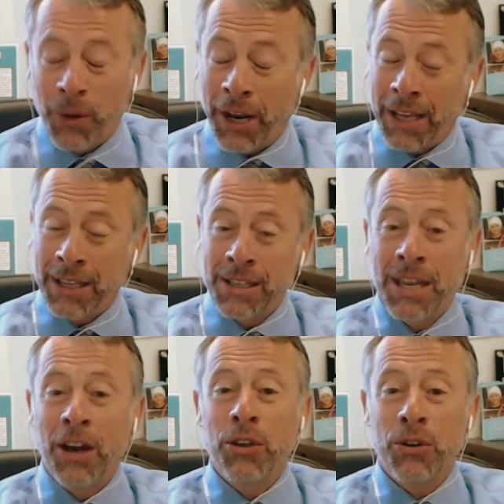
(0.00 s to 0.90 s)
What I can
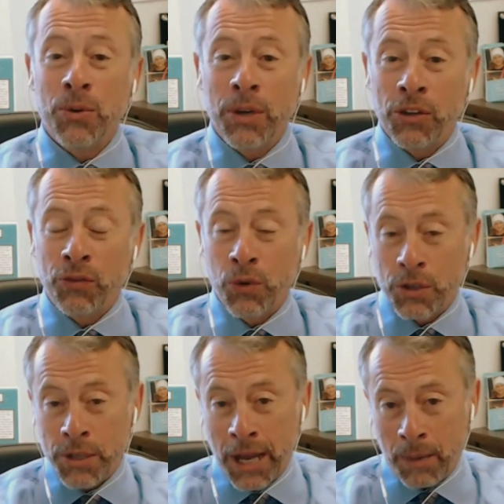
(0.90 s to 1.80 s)
tell you is, for a
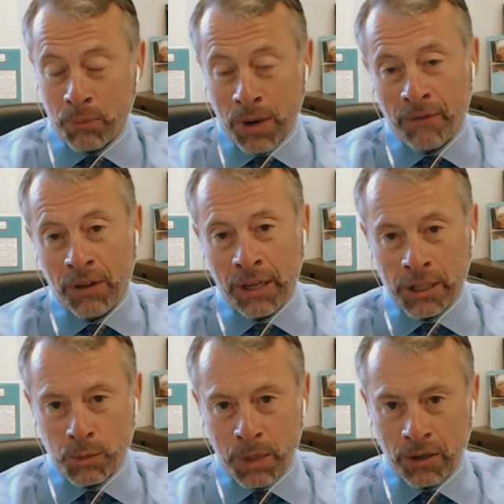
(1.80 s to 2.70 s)
nonprofit
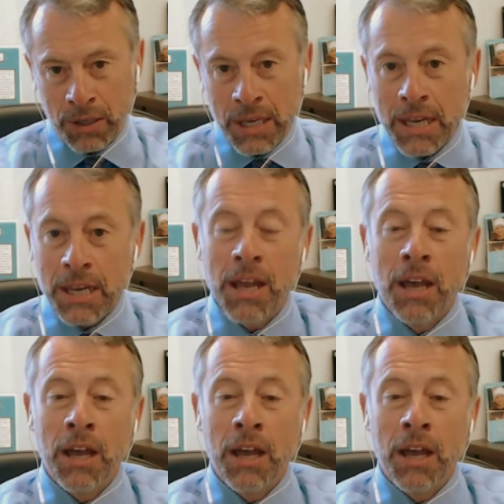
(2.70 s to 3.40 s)
like SpearKey,